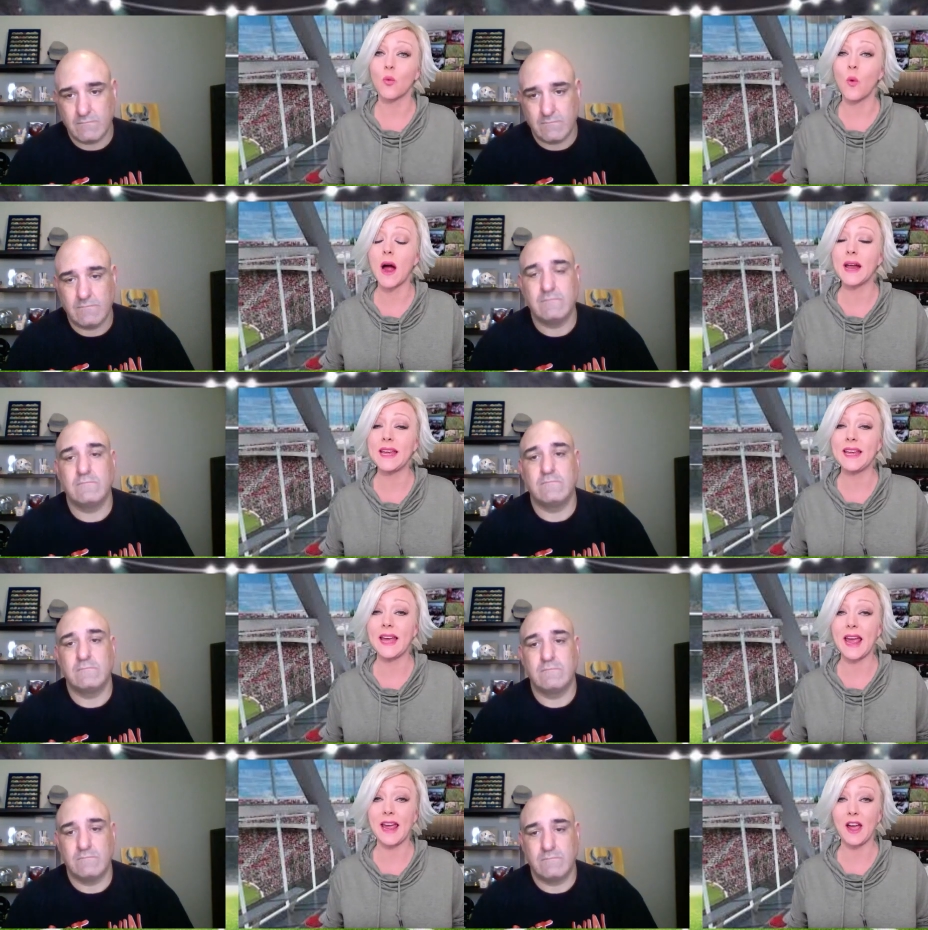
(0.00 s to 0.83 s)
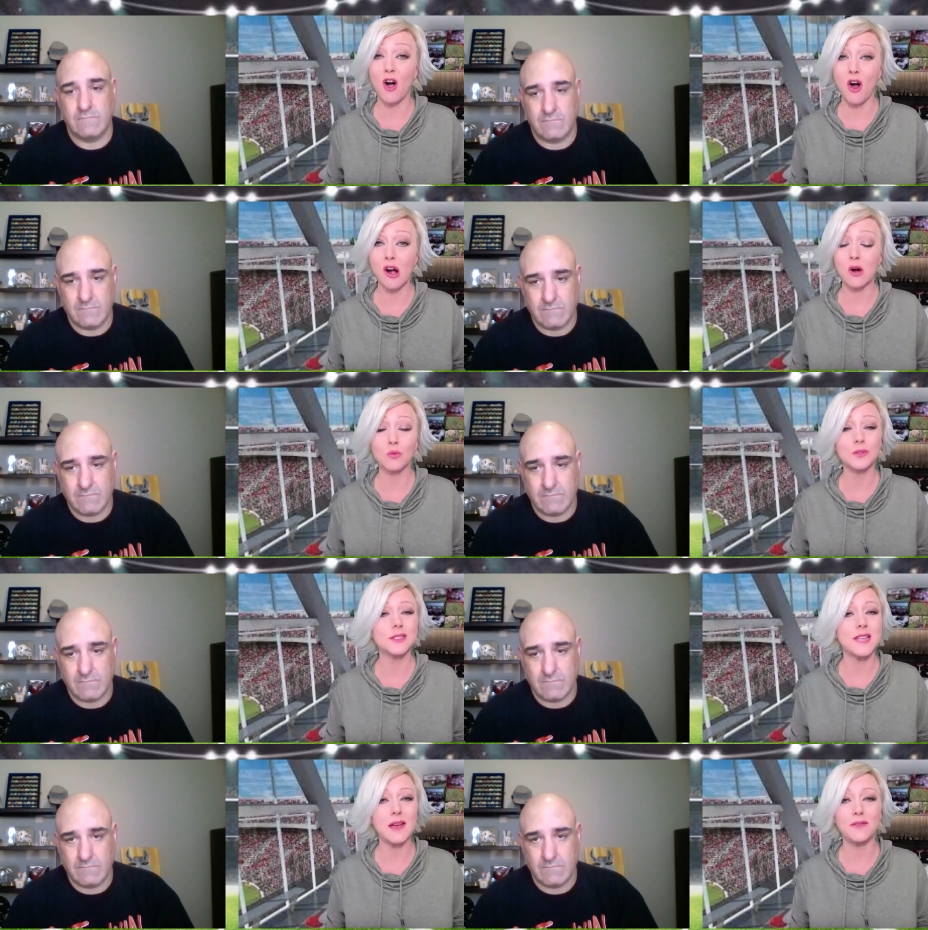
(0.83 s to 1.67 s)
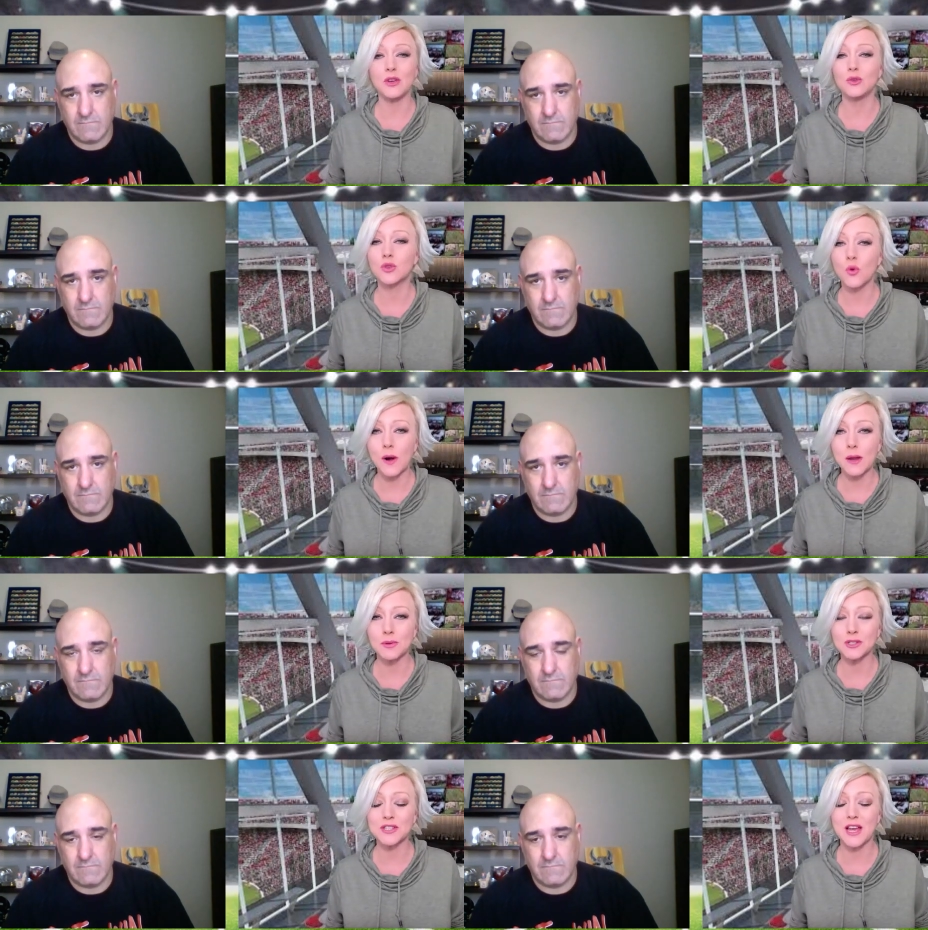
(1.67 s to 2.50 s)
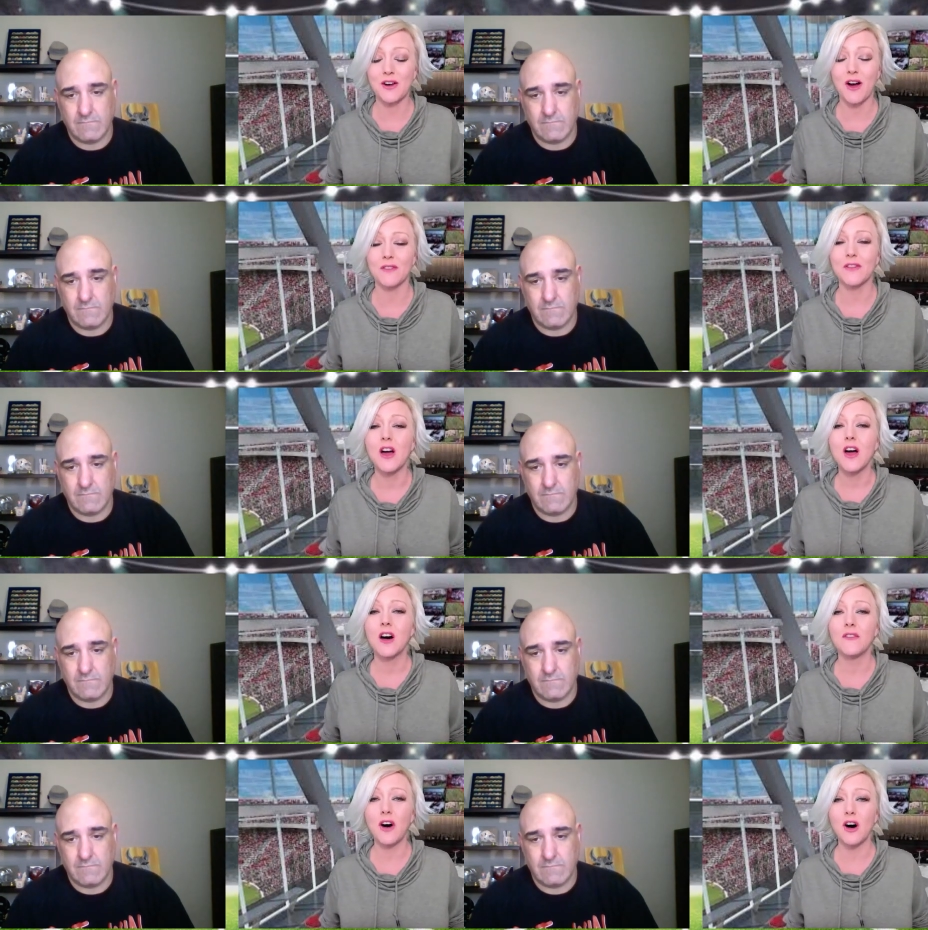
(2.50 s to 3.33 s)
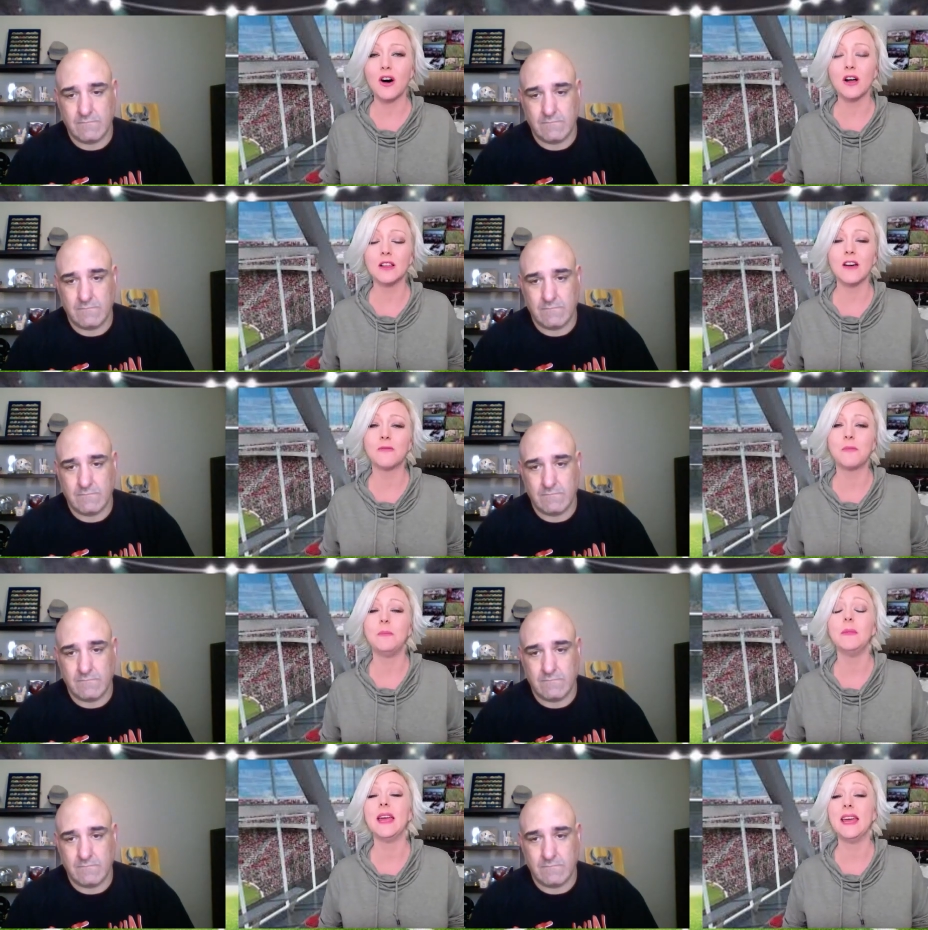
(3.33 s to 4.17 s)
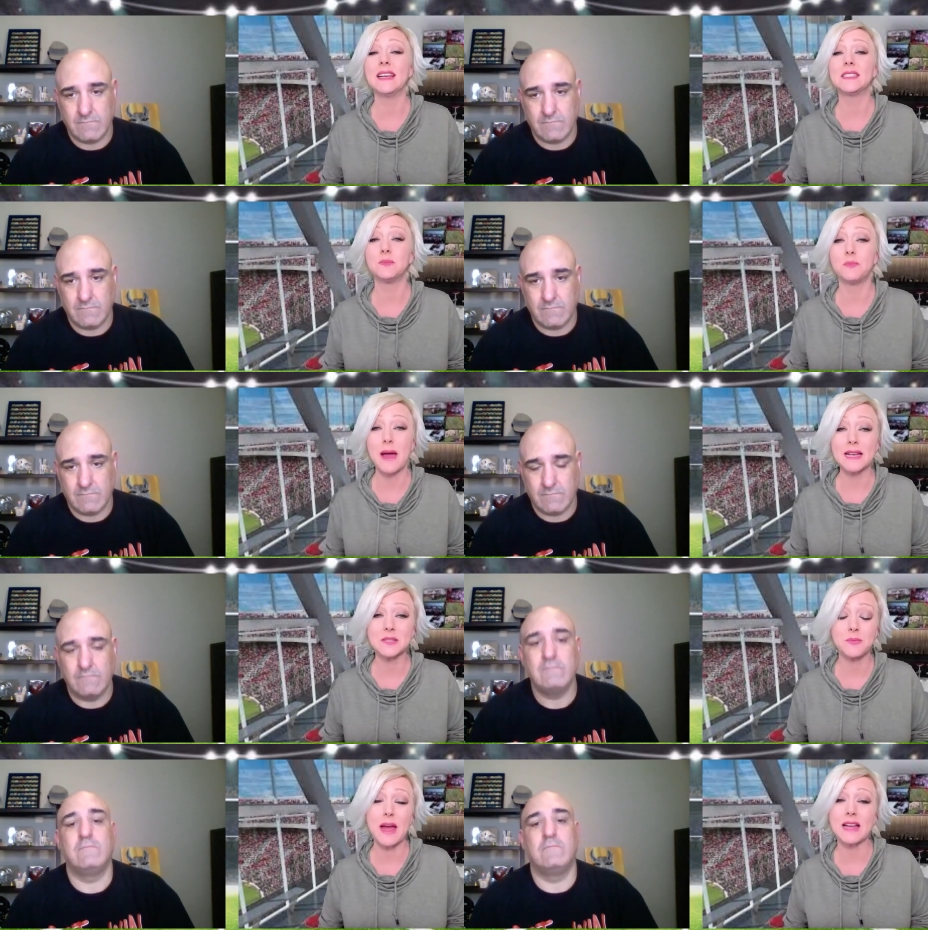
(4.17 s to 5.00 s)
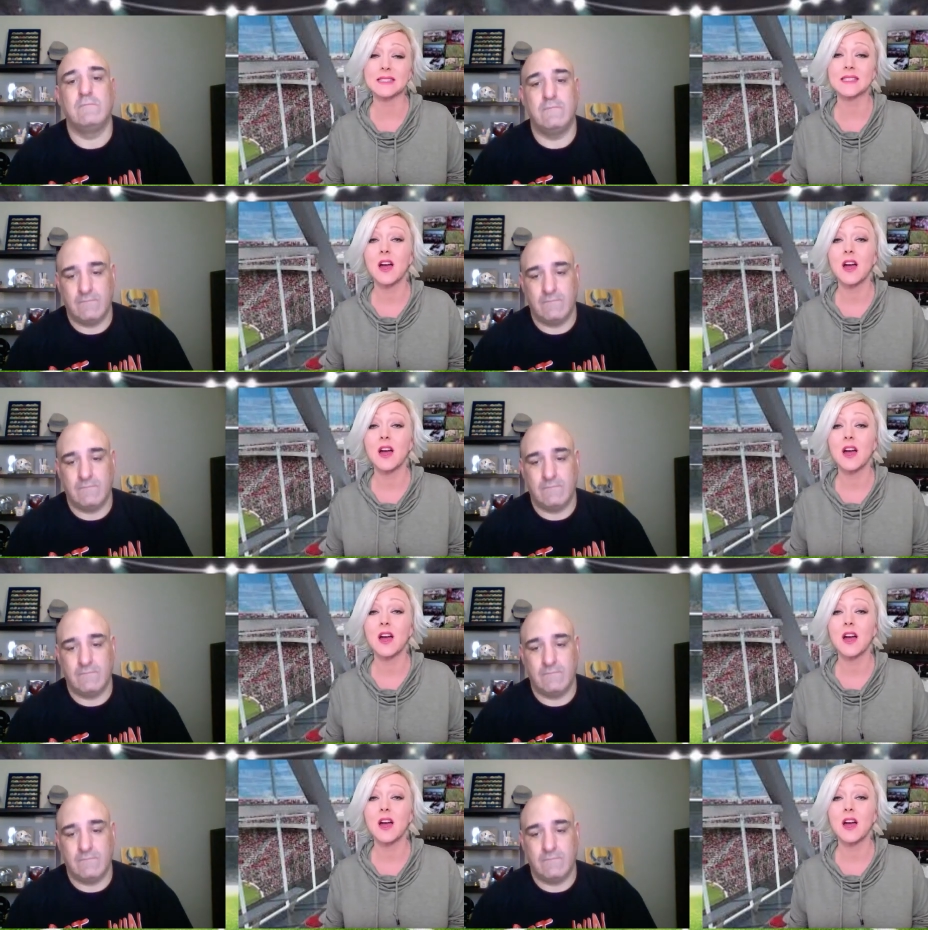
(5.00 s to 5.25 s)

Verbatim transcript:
Speaker 1: Y E A R, will save you 20% off of all of Higgs Best Bets,